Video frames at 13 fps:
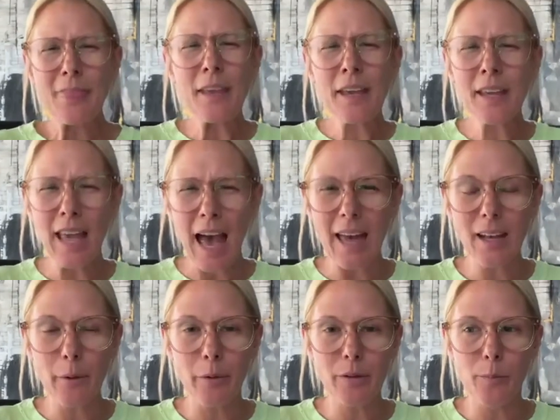I think,
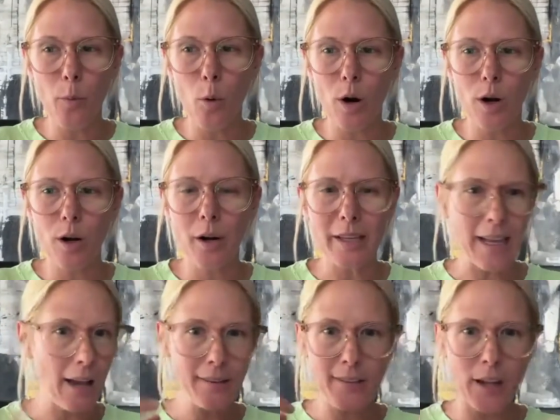again, it was more,
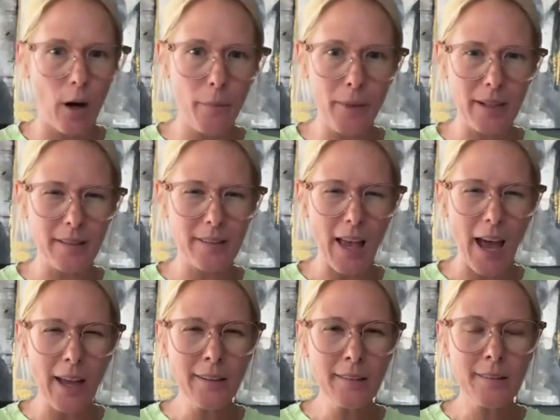yes, that all made
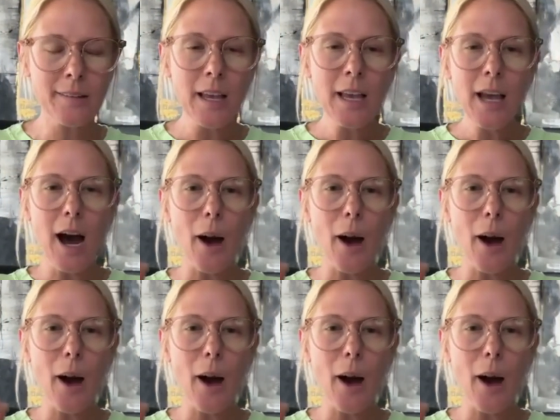sense.